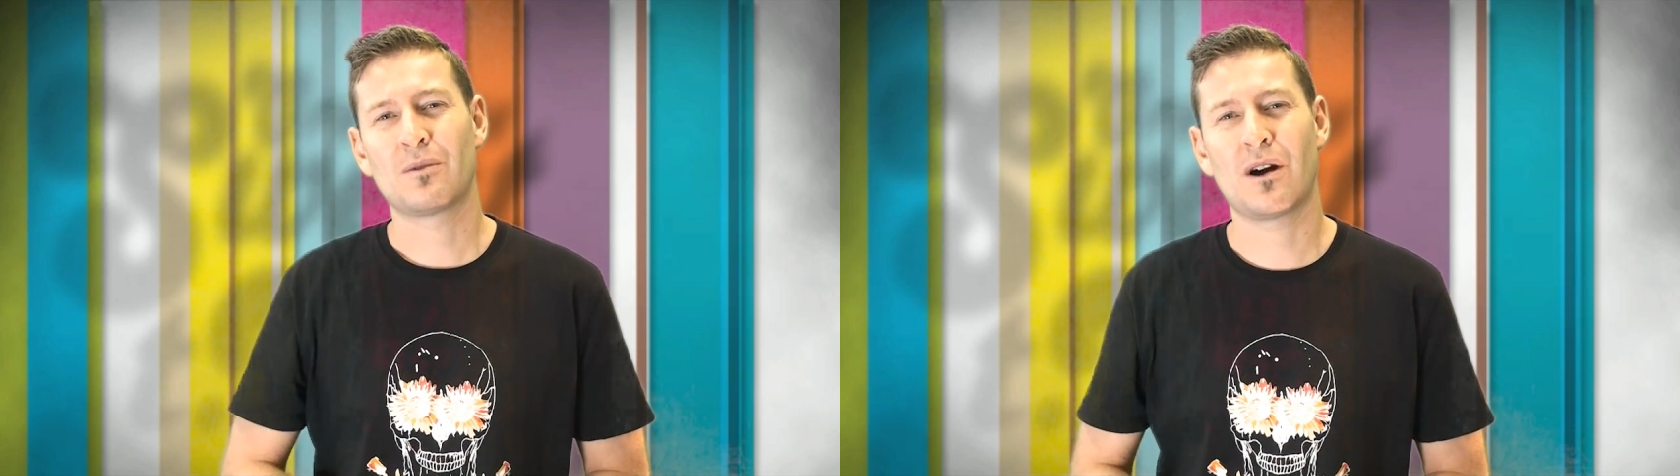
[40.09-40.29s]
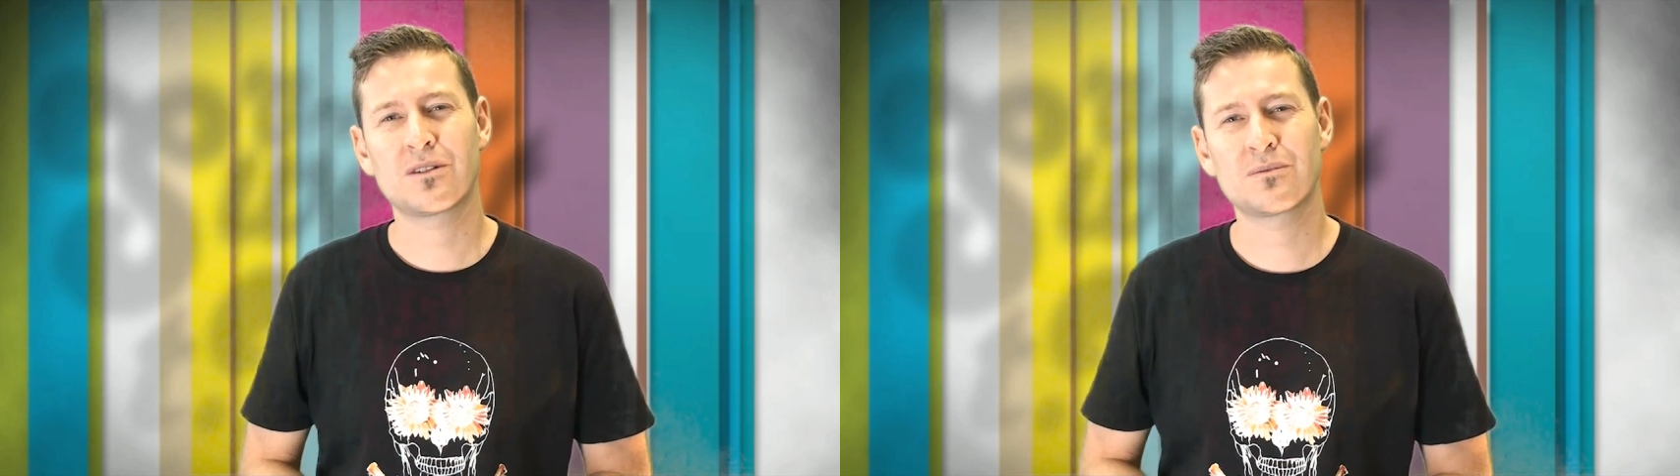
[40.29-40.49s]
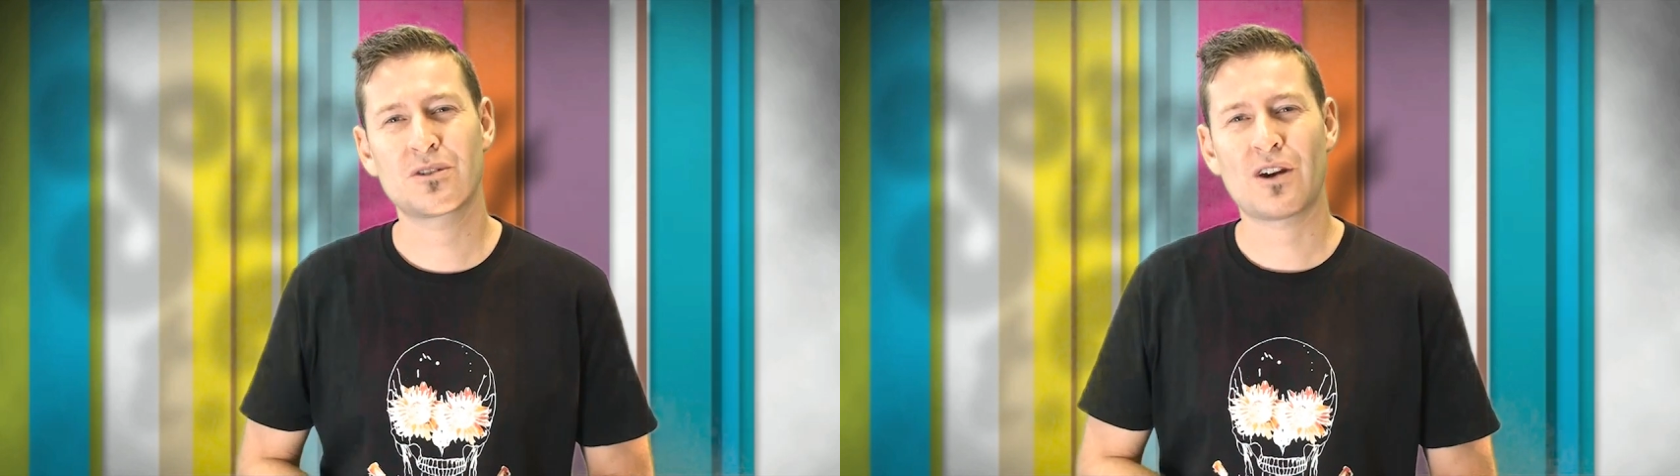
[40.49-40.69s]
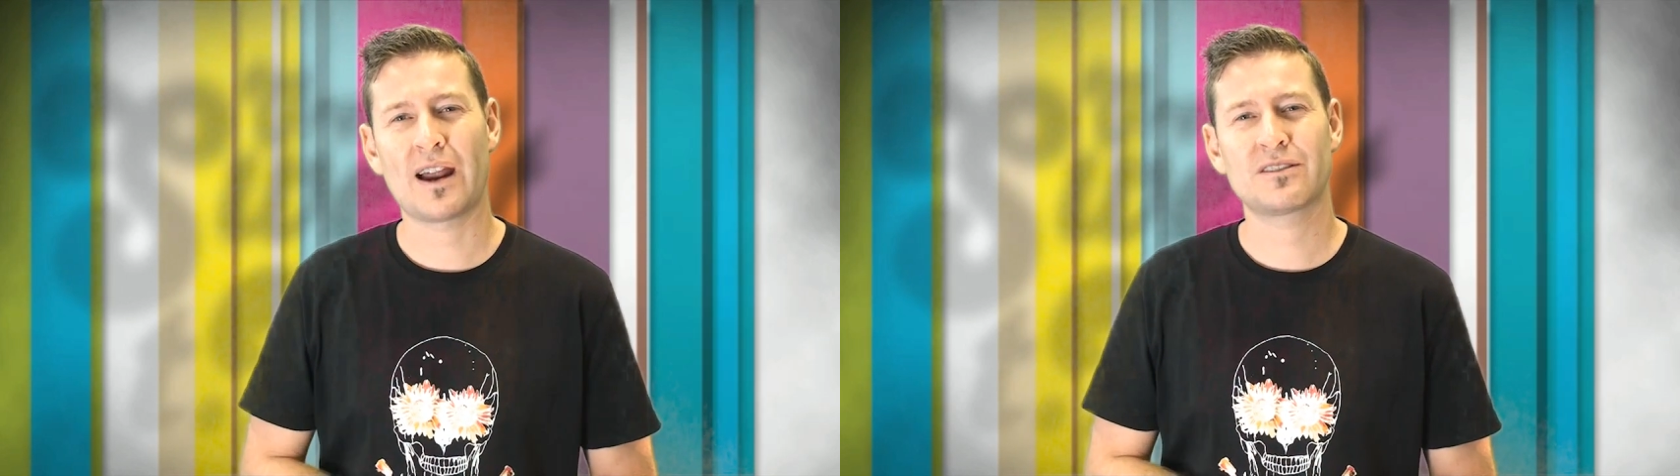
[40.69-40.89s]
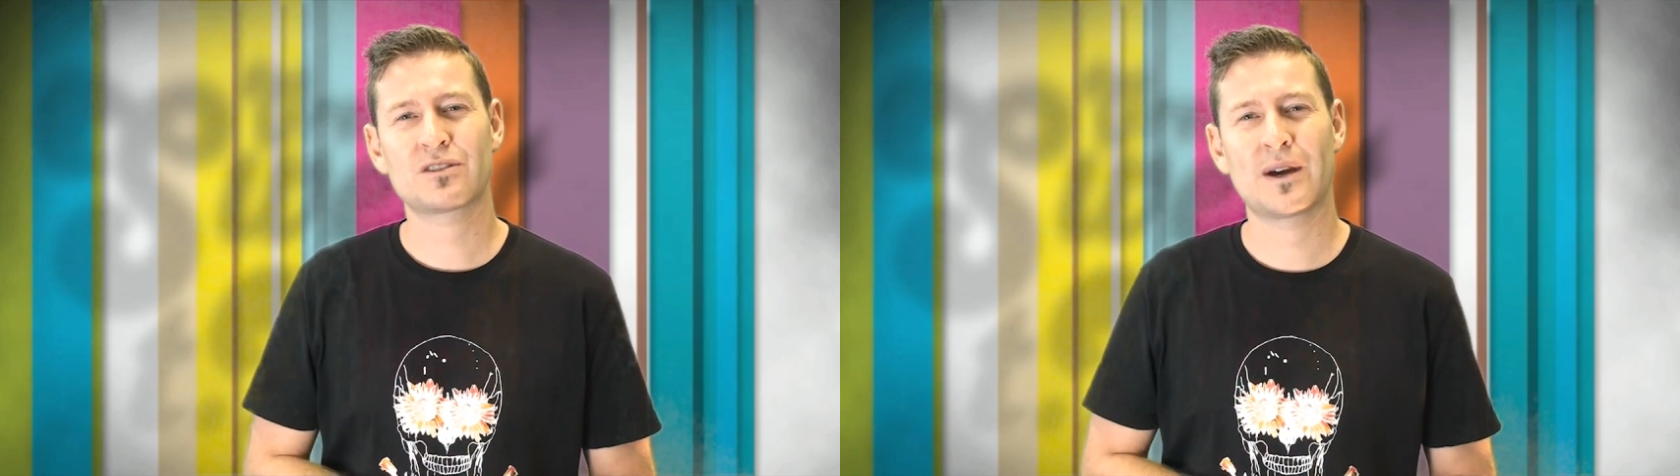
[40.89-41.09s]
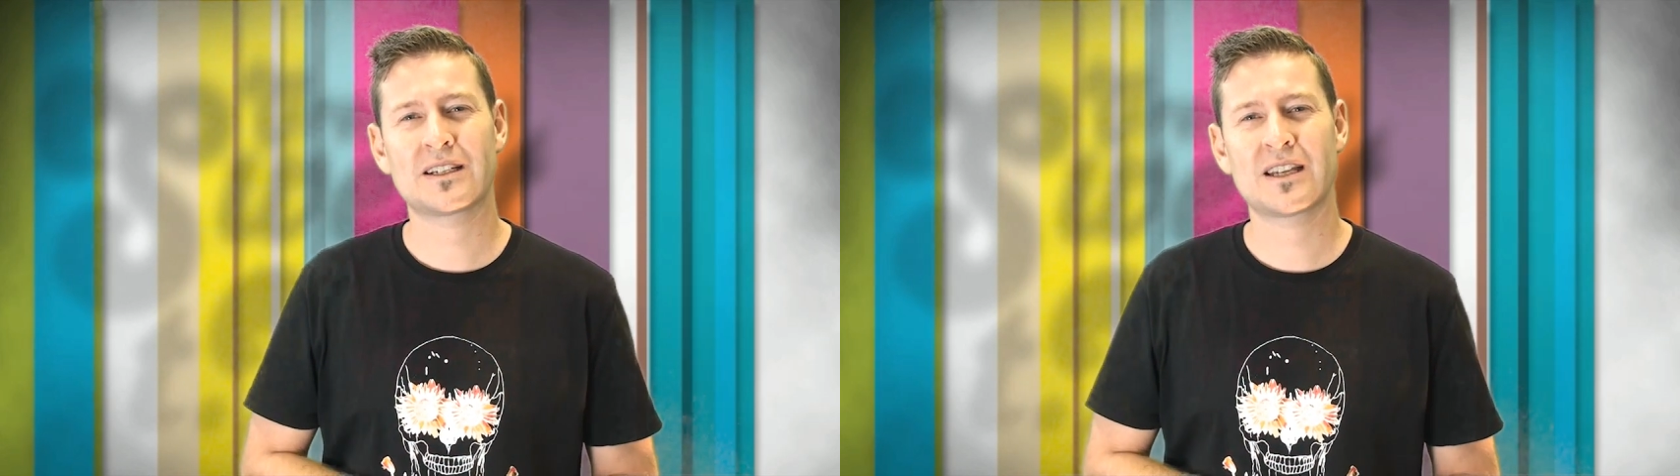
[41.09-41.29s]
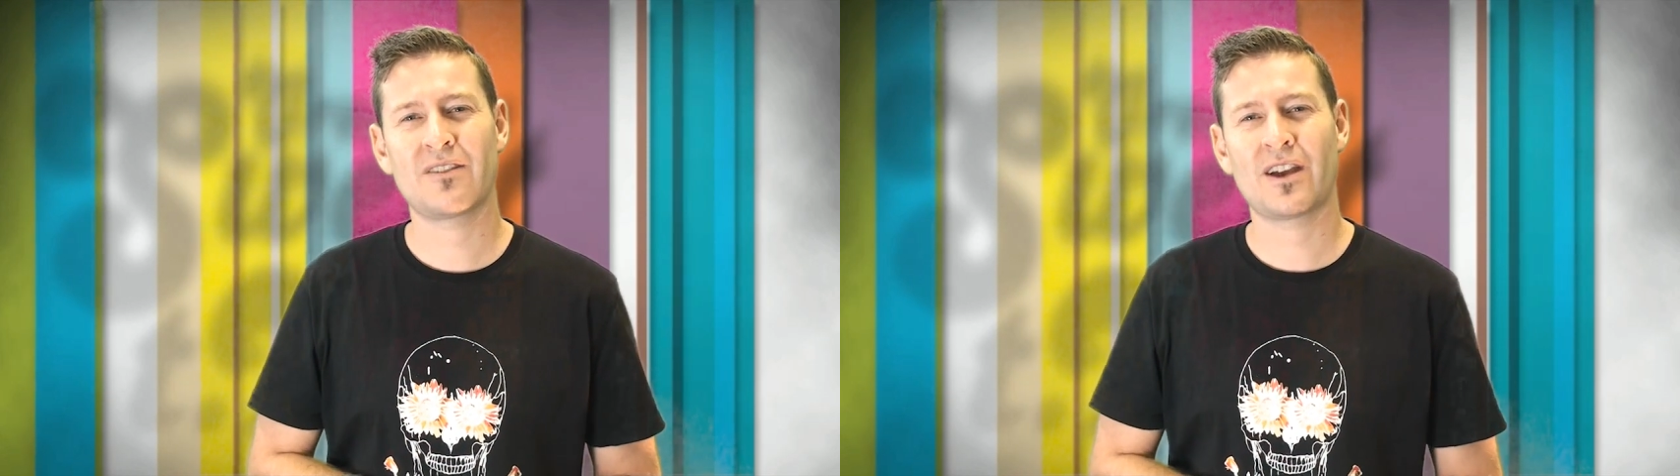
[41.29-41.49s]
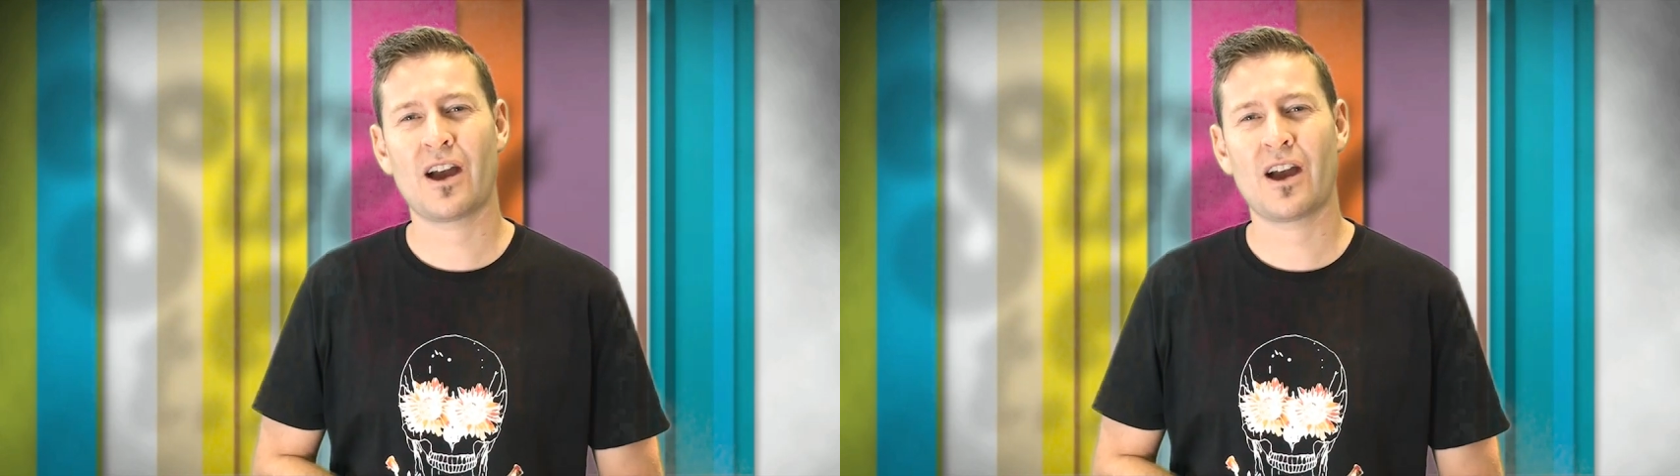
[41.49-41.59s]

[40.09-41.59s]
Welcome to Creative Suite TV.